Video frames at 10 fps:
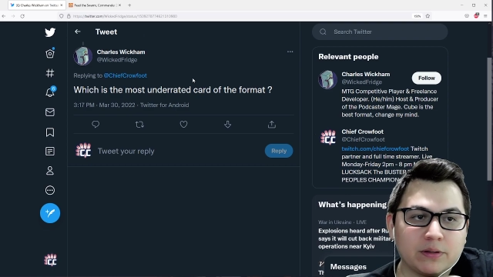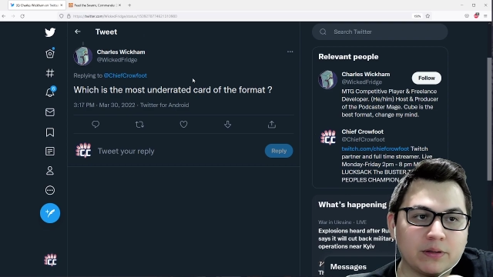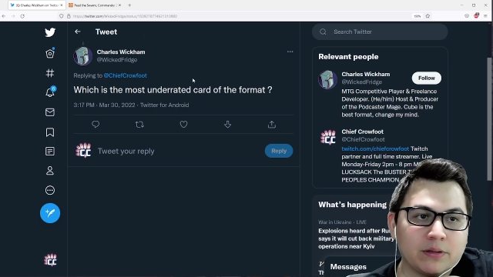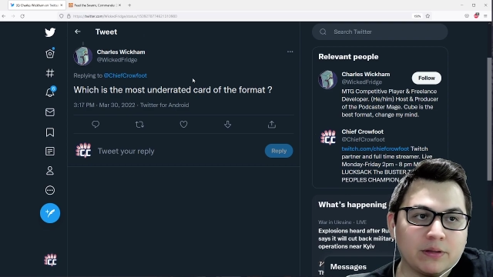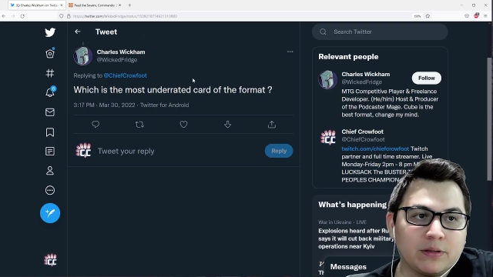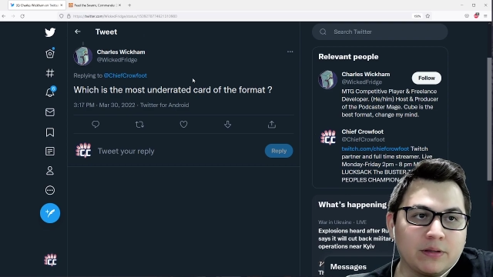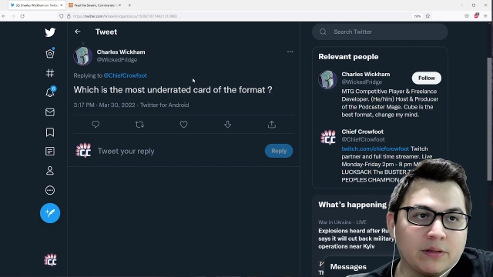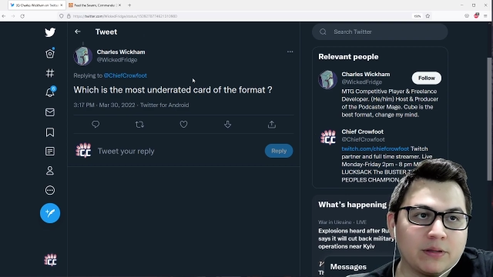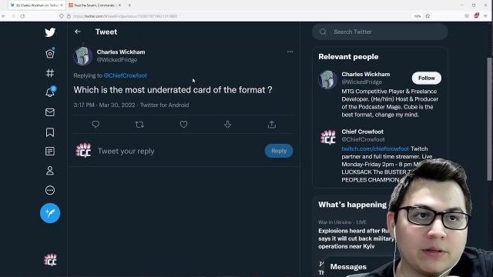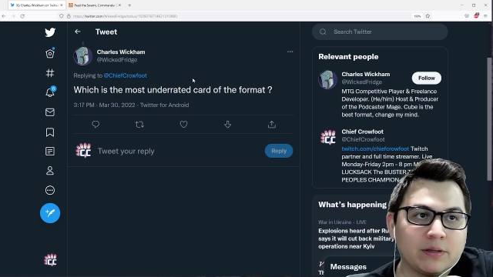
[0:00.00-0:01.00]

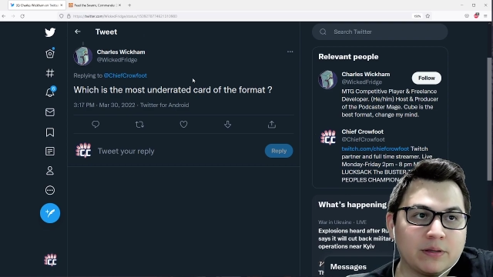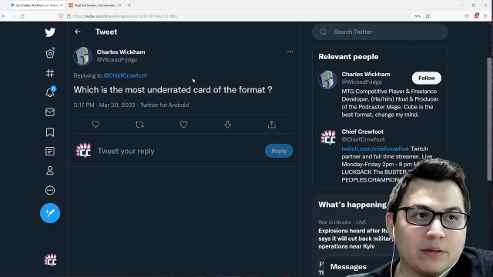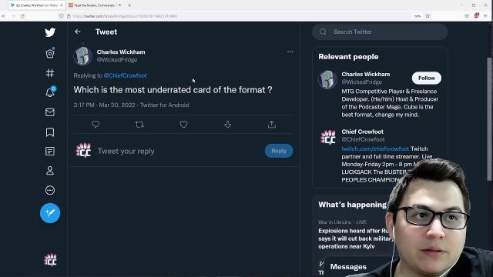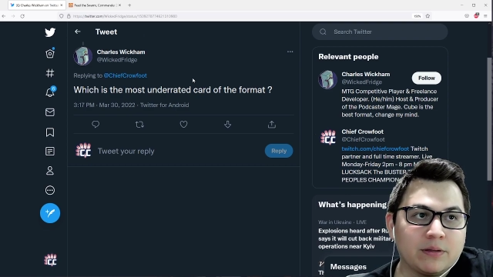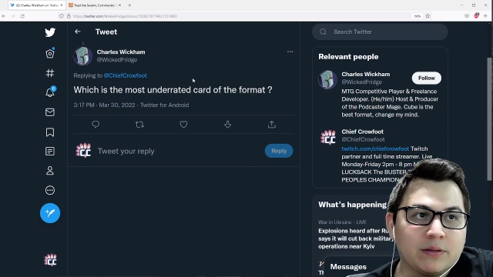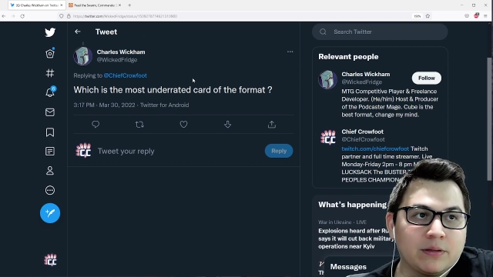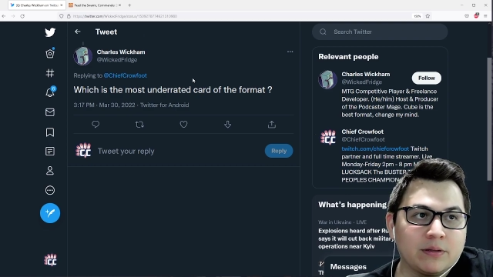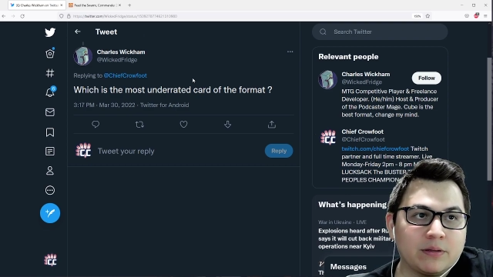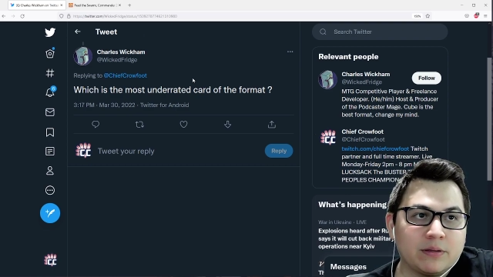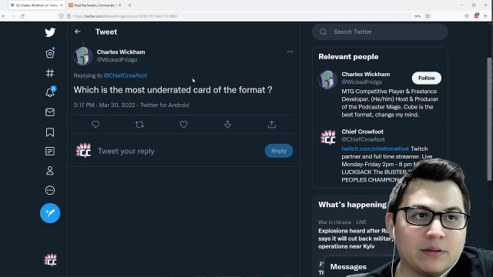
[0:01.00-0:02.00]

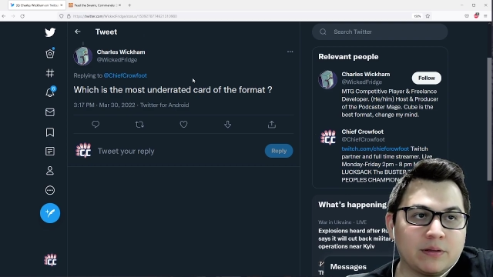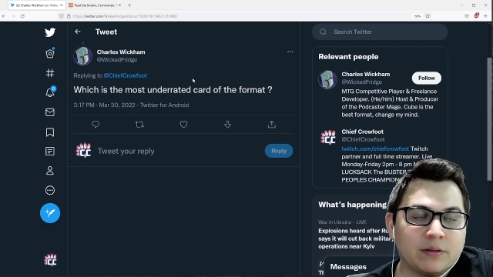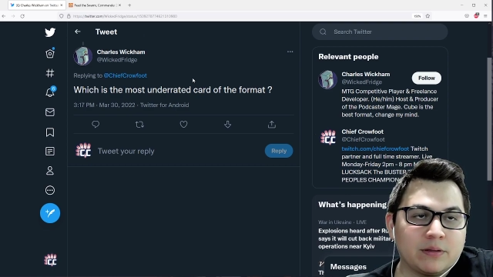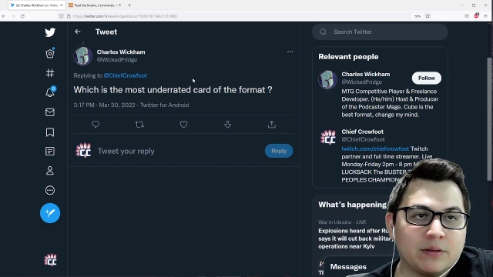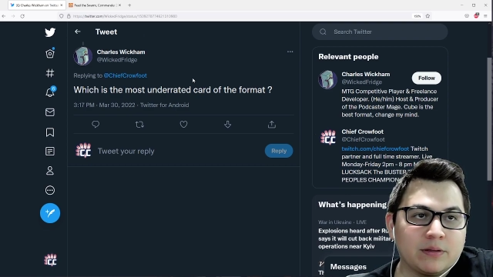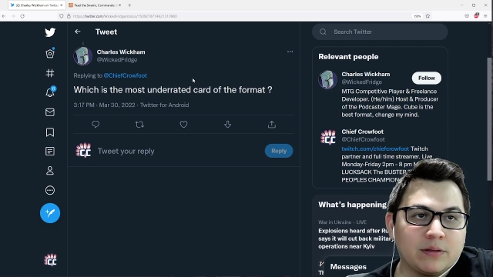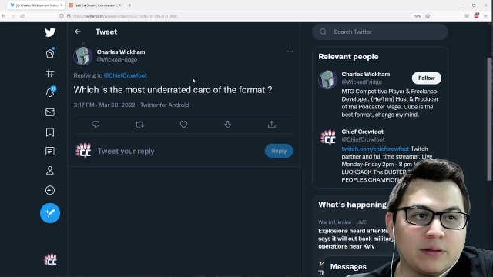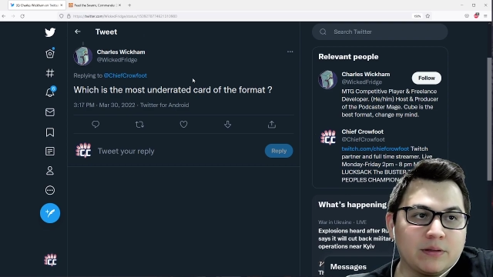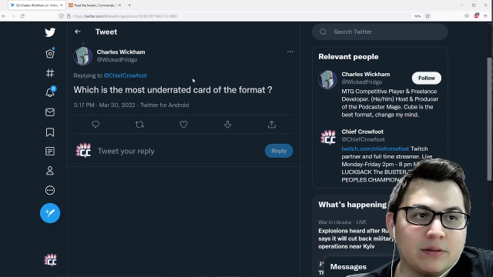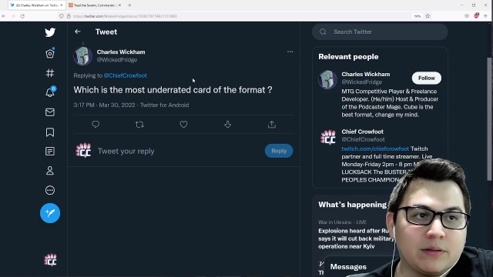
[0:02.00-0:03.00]

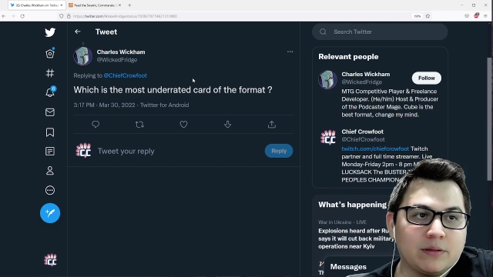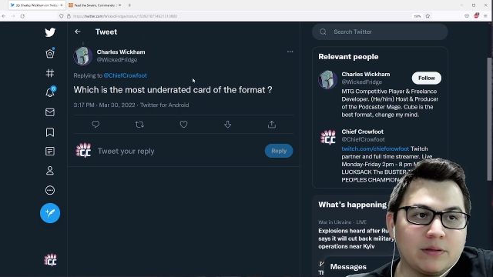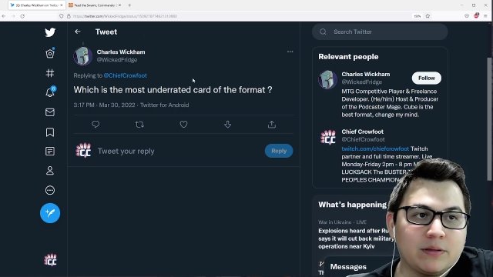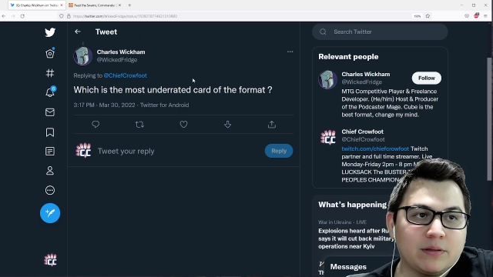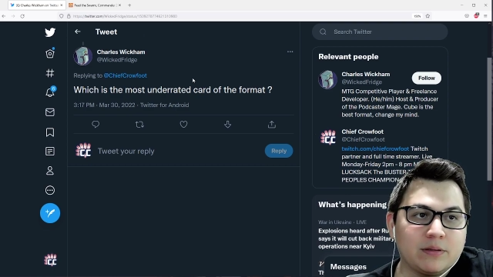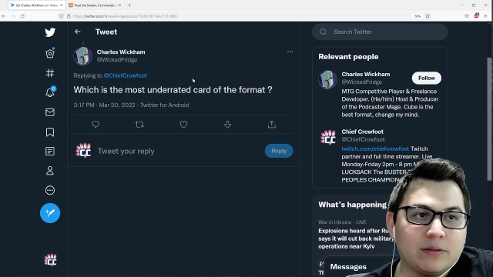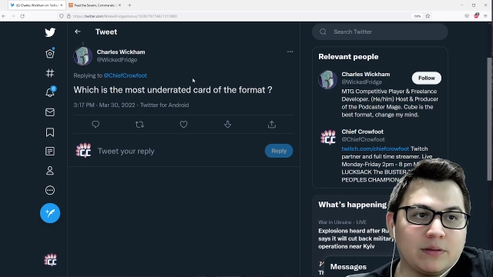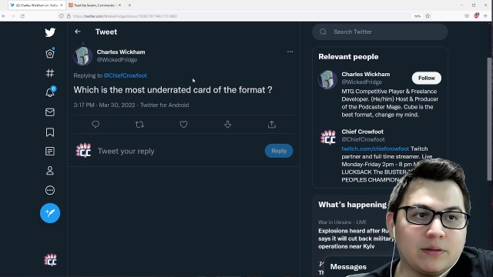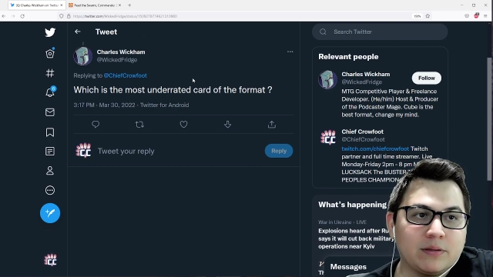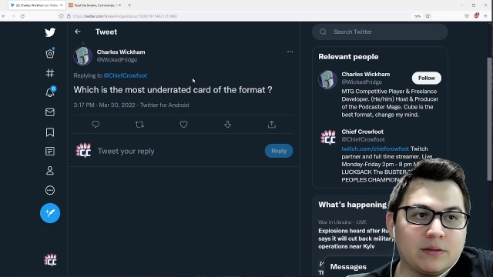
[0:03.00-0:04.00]

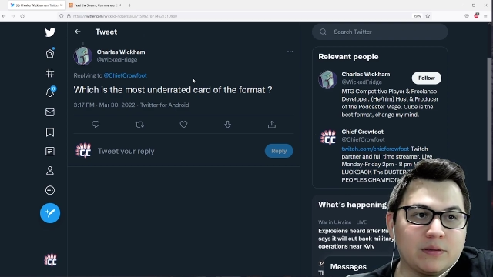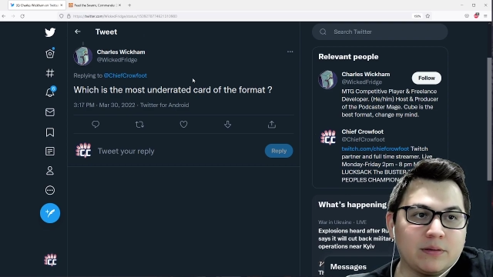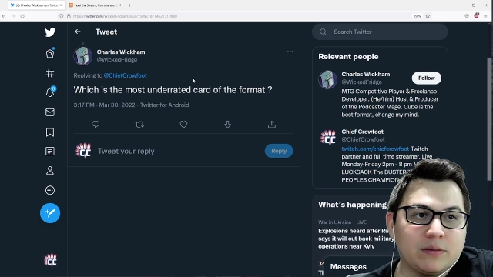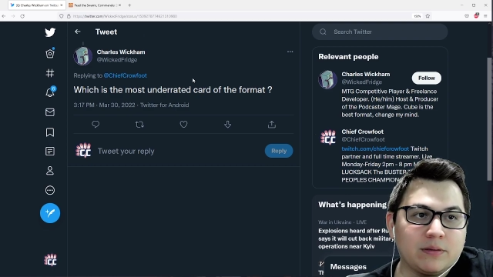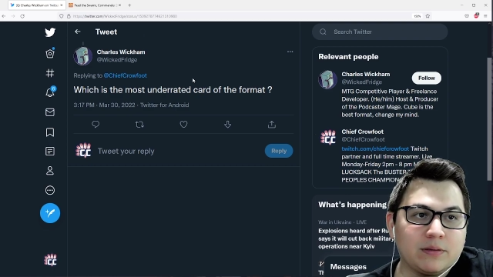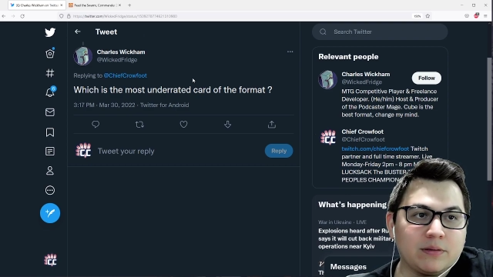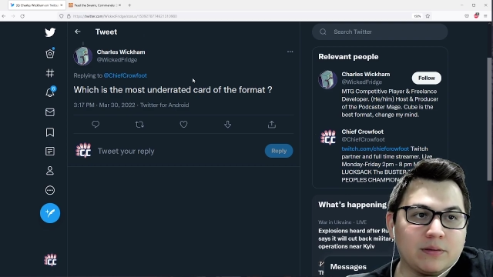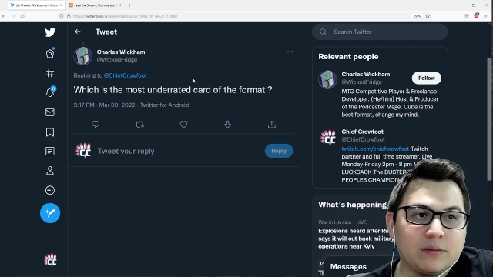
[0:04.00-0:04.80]
[no speech]